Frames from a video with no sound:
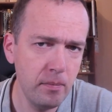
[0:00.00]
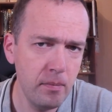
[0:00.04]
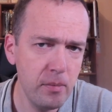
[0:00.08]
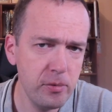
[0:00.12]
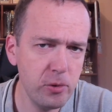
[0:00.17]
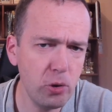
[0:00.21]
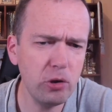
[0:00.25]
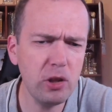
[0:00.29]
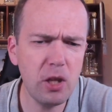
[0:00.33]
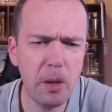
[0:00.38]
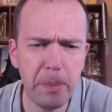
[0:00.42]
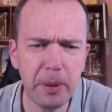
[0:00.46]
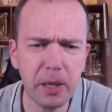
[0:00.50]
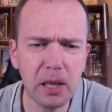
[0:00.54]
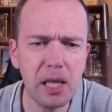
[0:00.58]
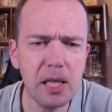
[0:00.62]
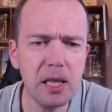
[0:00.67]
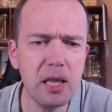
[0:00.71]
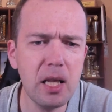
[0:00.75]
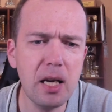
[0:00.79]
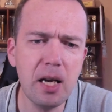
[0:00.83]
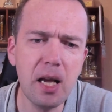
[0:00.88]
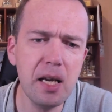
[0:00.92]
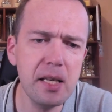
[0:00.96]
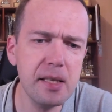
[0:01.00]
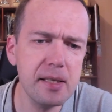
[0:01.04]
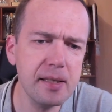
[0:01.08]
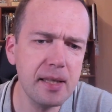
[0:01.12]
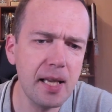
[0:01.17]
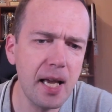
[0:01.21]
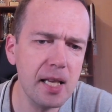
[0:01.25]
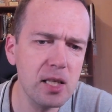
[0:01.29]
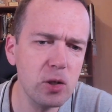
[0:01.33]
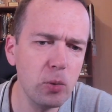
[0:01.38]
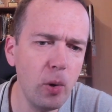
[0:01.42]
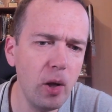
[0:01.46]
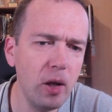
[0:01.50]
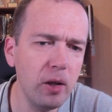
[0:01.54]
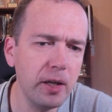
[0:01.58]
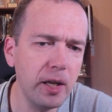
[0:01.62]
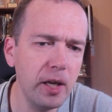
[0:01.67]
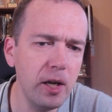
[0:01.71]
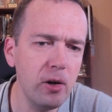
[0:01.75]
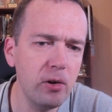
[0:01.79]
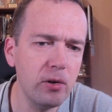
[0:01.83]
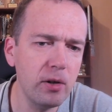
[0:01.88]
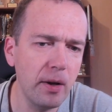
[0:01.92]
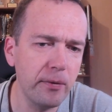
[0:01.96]
So typically the knight stands well
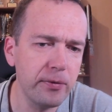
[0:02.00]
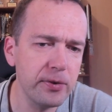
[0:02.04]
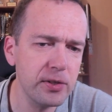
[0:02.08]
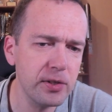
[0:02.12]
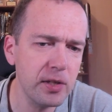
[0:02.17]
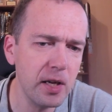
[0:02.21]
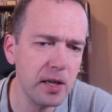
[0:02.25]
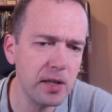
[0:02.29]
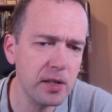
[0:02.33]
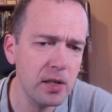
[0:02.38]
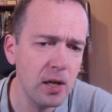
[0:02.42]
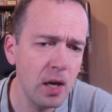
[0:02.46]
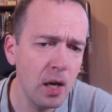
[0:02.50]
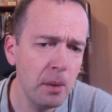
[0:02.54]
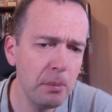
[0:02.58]
here in f6,